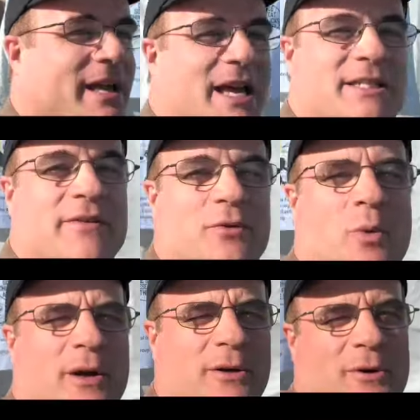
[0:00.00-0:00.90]
guests have to
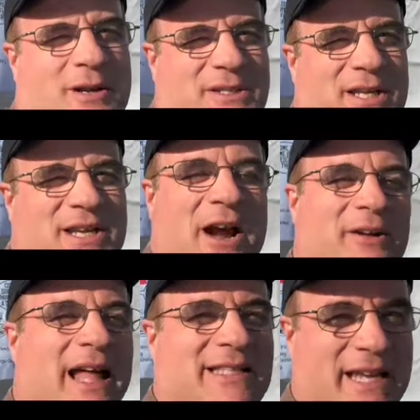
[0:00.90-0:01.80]
walk across the entire
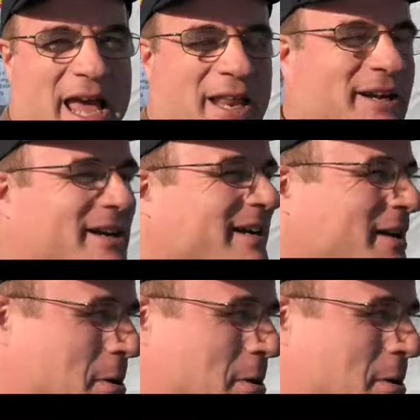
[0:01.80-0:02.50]
lot to get here.